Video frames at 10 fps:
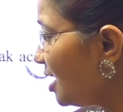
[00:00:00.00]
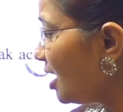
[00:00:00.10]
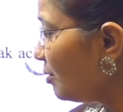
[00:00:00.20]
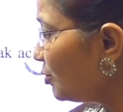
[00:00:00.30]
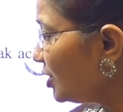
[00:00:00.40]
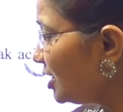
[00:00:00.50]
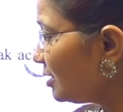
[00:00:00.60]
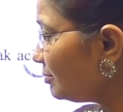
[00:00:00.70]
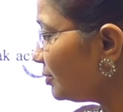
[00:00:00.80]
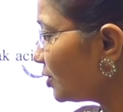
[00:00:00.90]

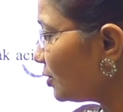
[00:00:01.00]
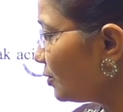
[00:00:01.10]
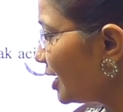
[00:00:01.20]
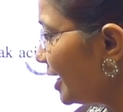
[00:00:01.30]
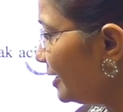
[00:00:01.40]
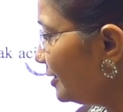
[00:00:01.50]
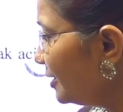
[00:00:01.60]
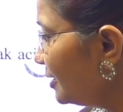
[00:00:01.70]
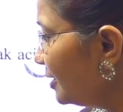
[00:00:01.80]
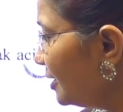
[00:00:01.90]
ammonium chloride
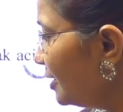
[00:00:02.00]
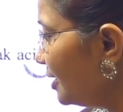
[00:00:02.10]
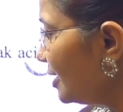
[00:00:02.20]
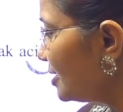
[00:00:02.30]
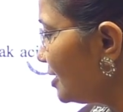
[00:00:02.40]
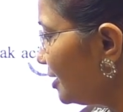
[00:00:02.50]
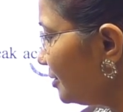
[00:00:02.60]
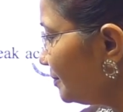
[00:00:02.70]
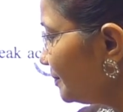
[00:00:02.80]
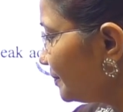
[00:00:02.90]
is the